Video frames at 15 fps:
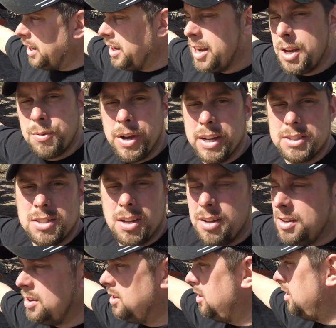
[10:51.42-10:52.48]
anyways,
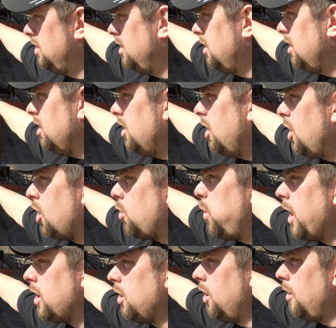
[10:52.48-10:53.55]

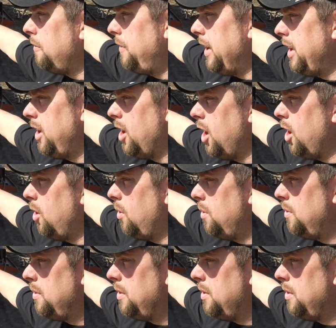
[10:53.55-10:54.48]
quick little video